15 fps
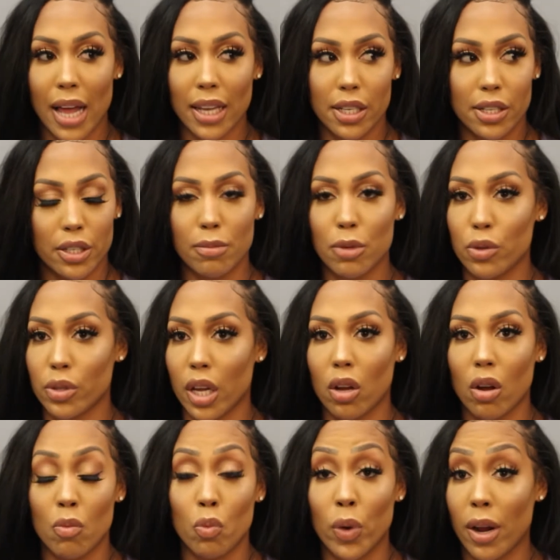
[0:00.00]
I listen to music
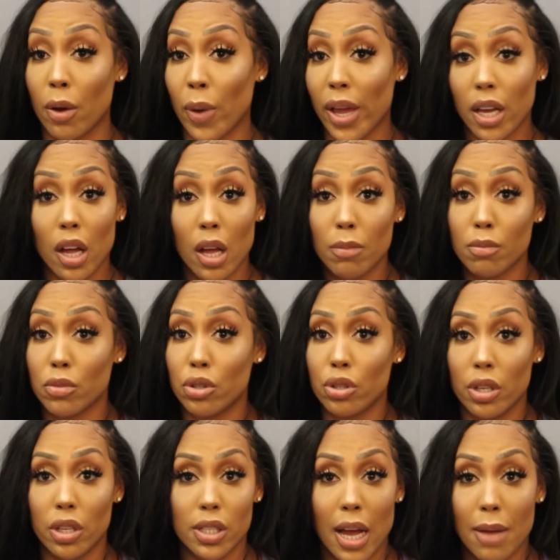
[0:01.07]
when I wake up to
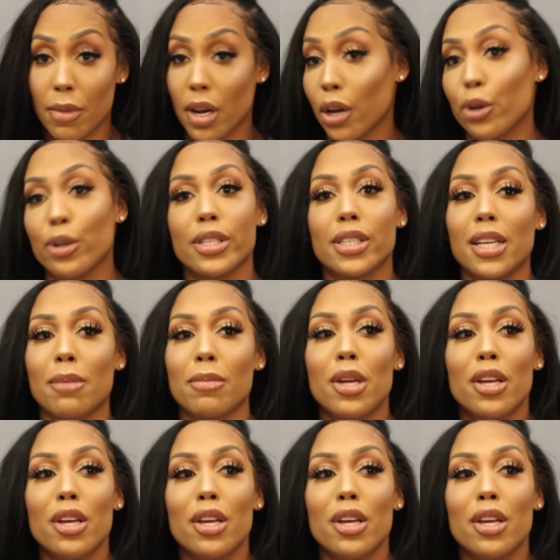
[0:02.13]
the time that I go to sleep.